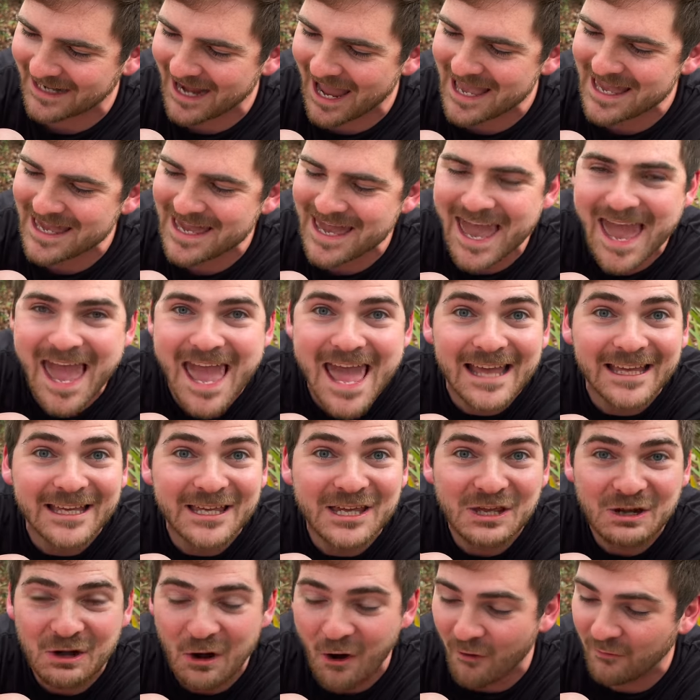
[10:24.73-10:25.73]
And I can't
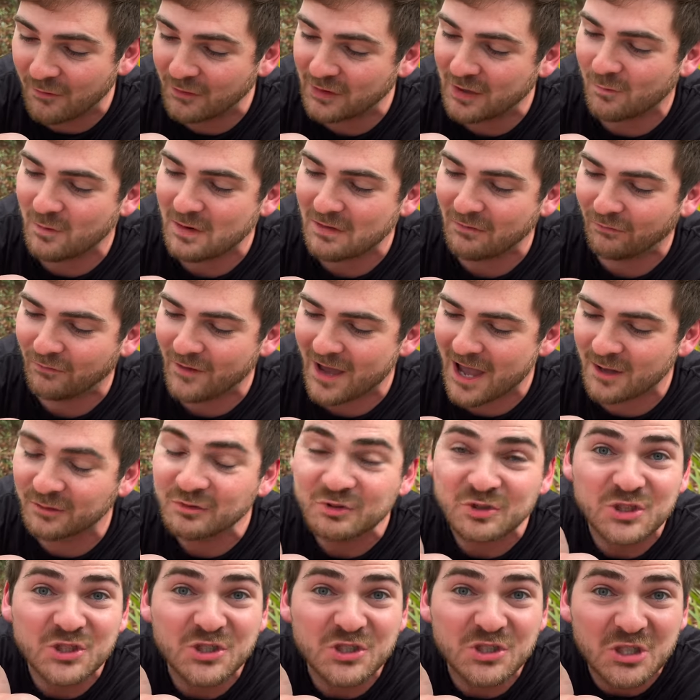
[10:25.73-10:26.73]
get over that we
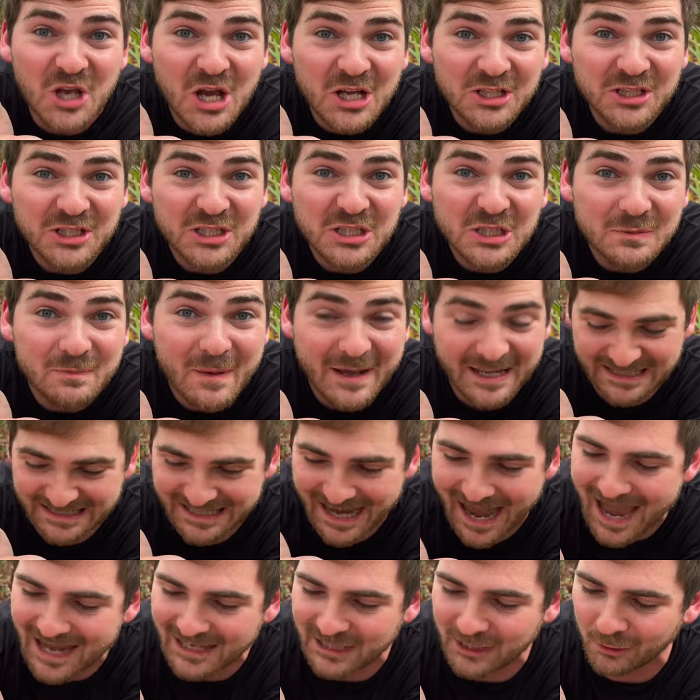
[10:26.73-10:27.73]
found such a
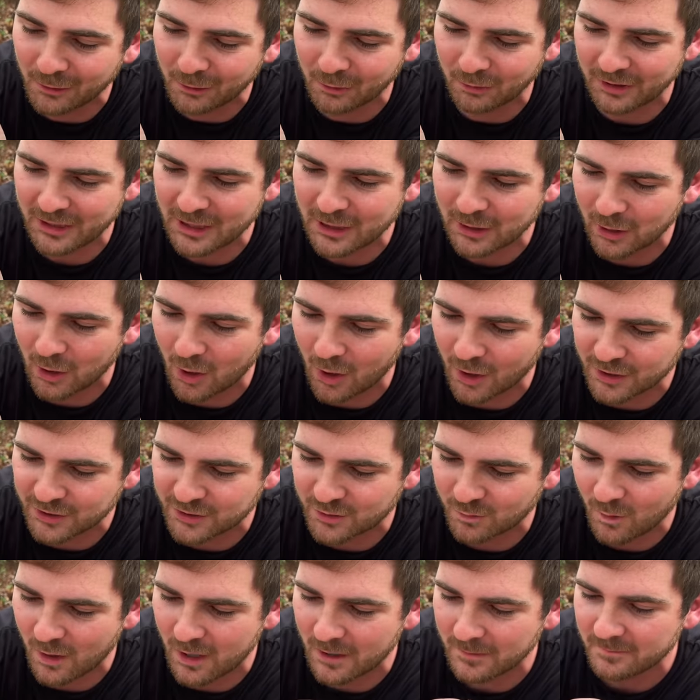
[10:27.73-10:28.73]
spectacularly
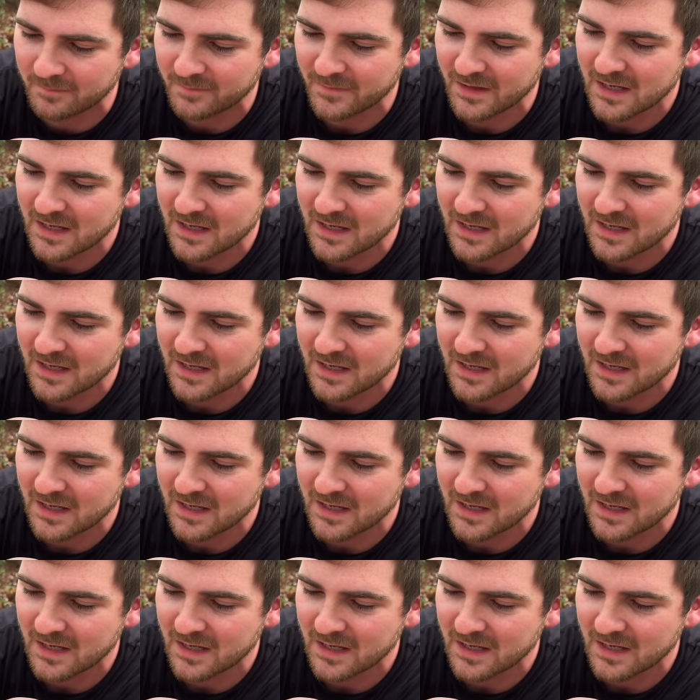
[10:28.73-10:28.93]
large one.